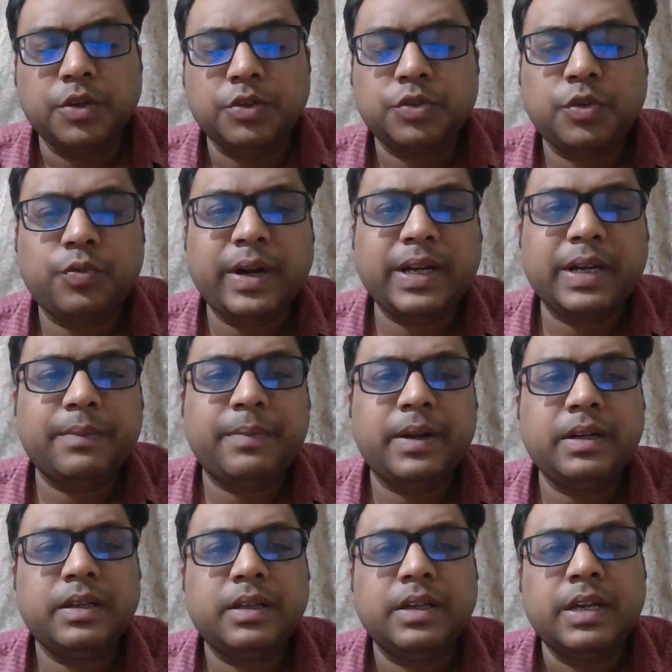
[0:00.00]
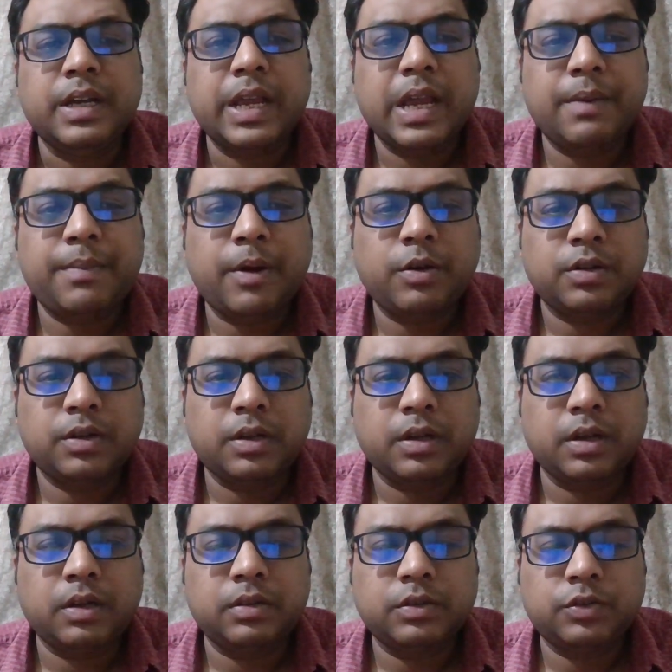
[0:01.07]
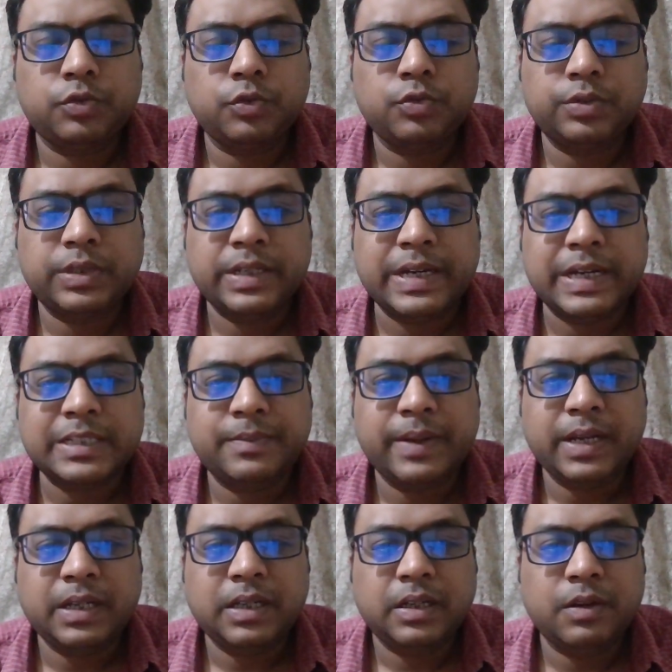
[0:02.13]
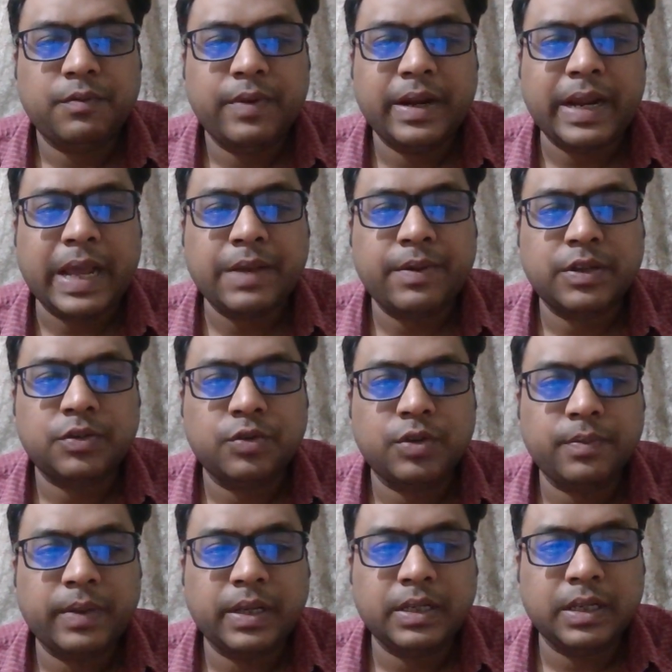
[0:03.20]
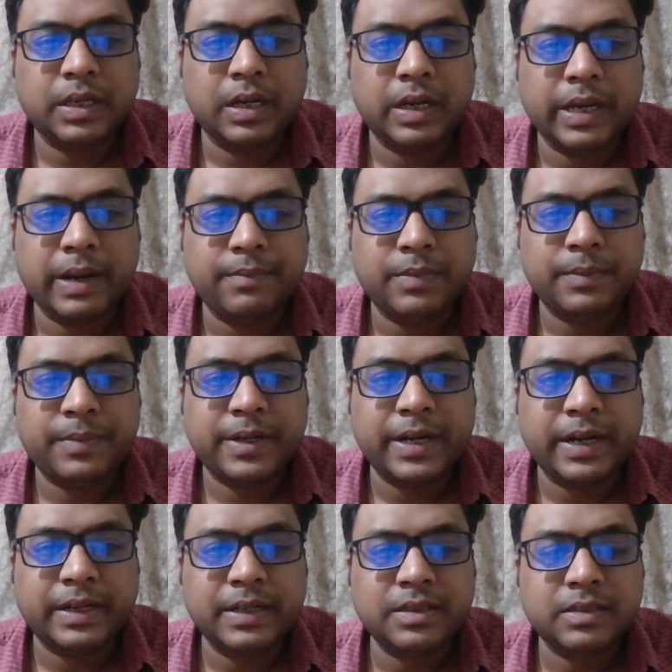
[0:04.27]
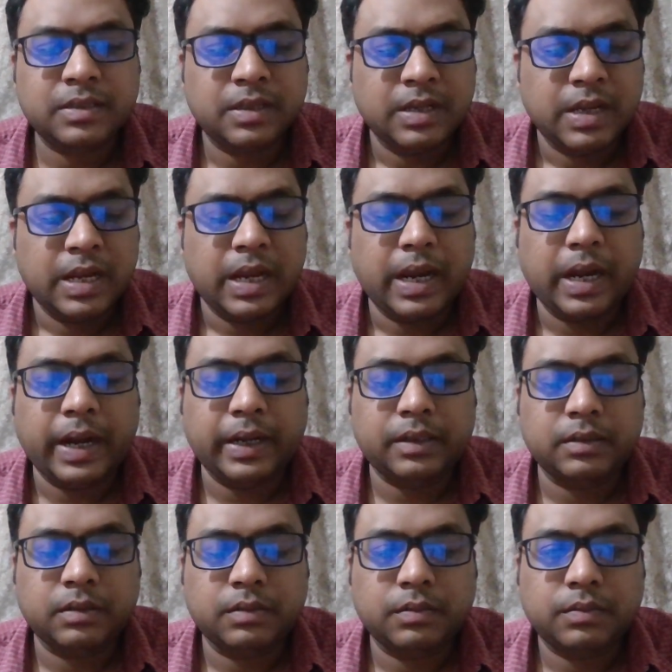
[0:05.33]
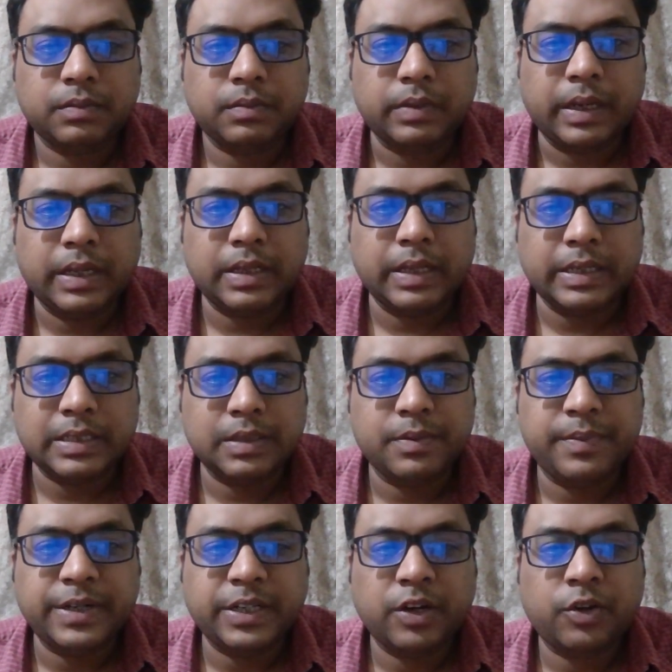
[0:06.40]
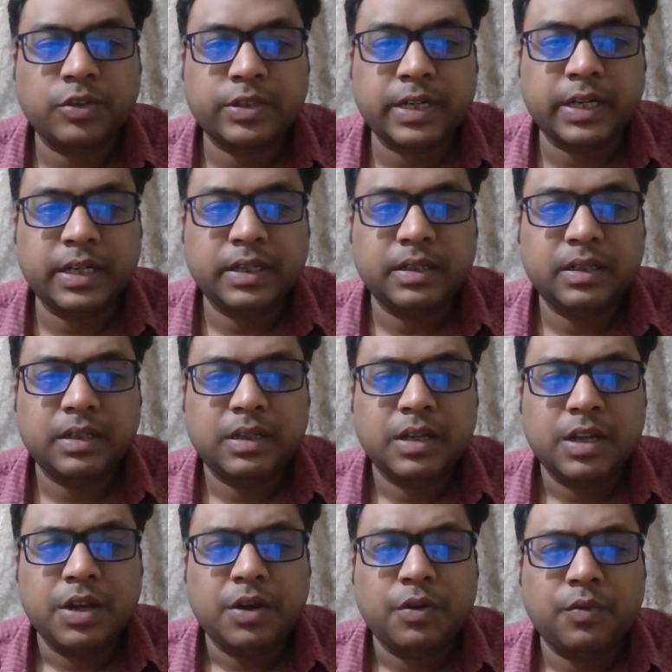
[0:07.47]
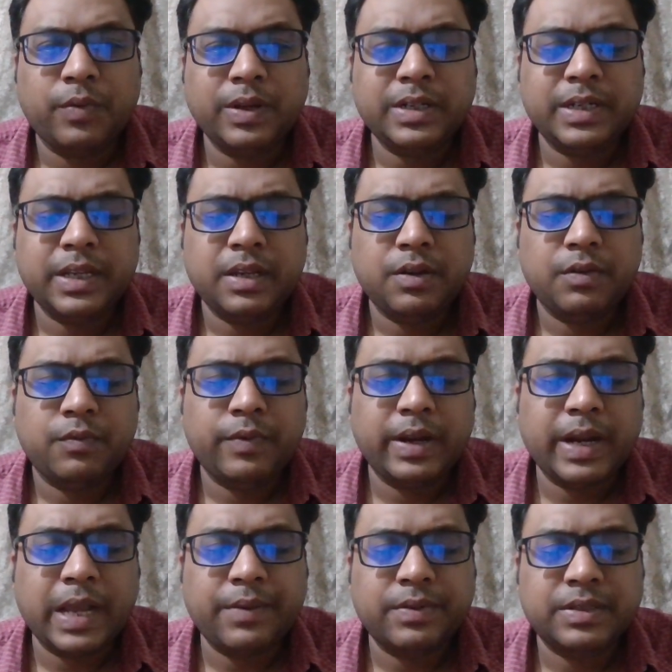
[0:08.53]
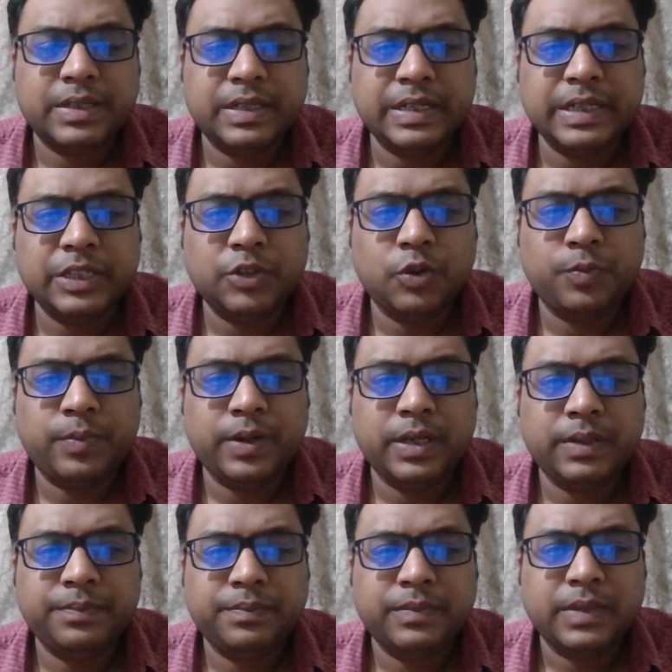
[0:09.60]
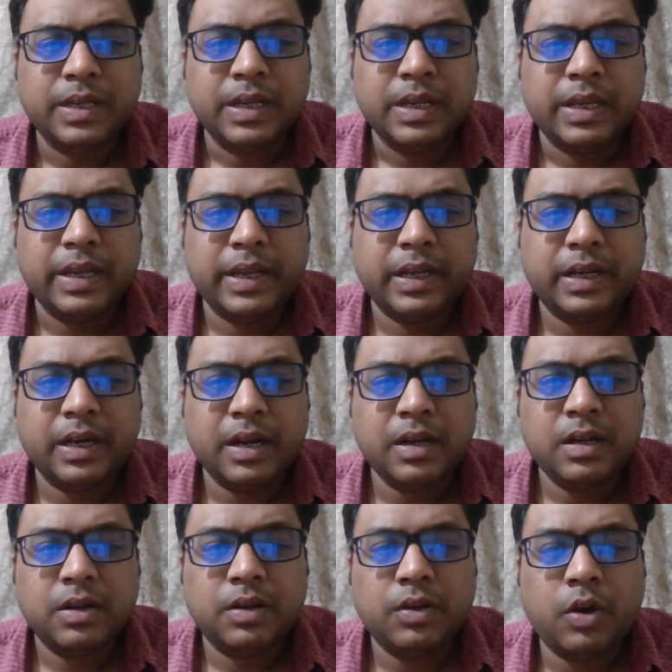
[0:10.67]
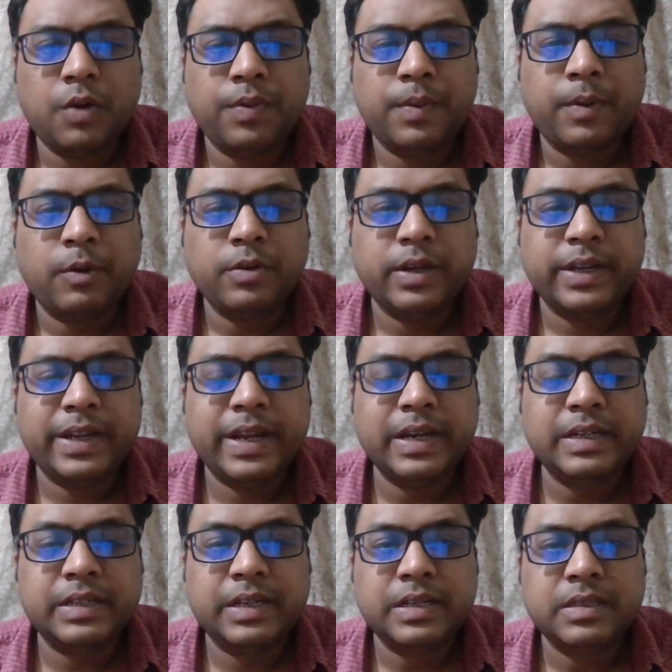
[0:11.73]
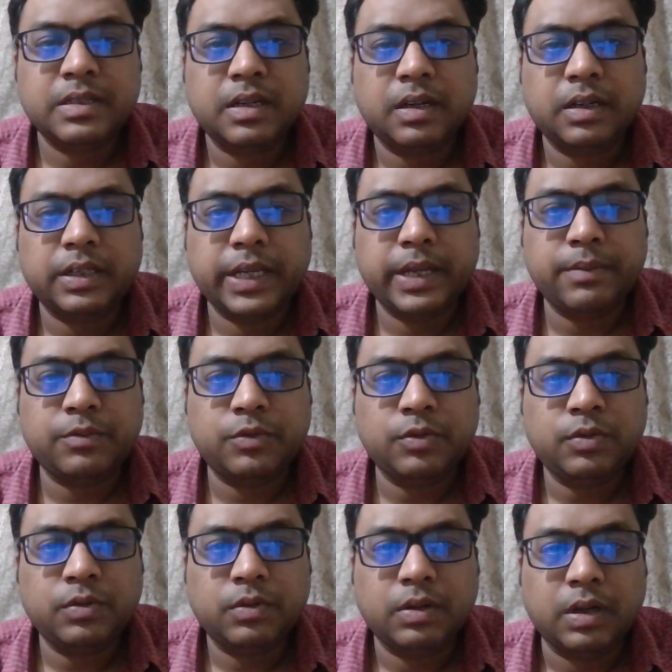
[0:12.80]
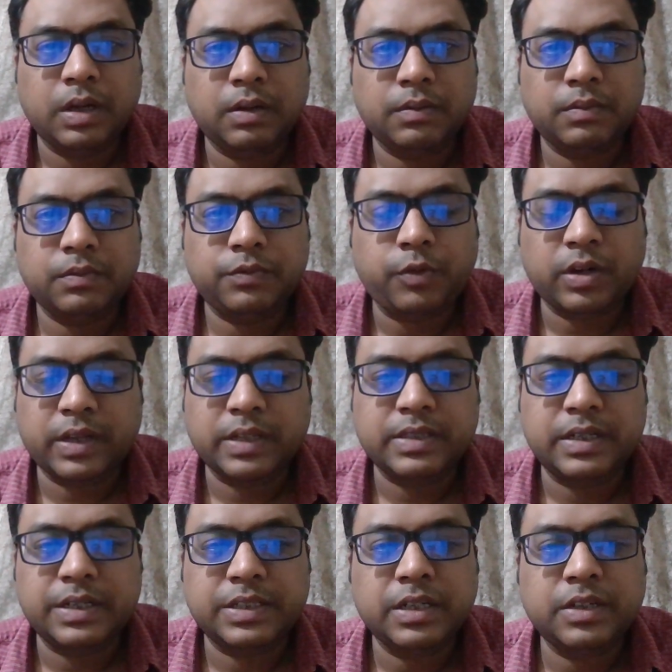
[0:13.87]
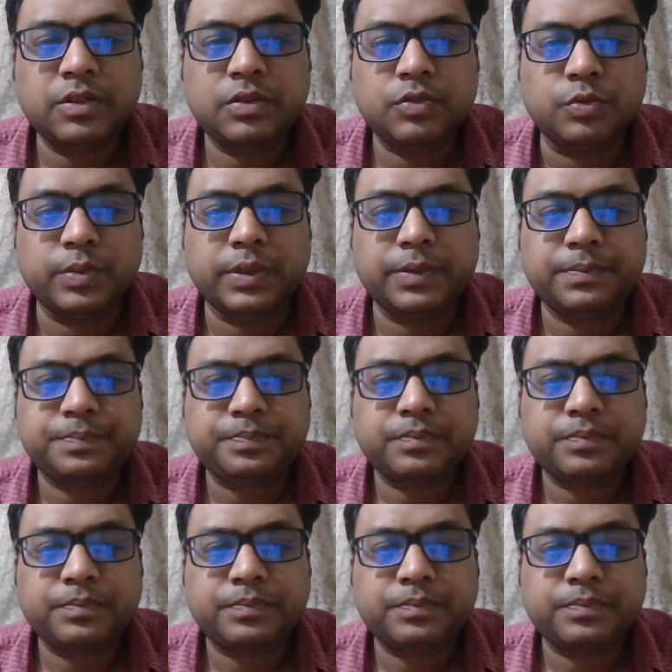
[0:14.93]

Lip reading: So what happened about 2 to 3 years back when I was doing my MD pediatrics at SAE Medical College Cuttack. One day when I was sitting in the OPD, a girl of about 8 years came to for consultation to me.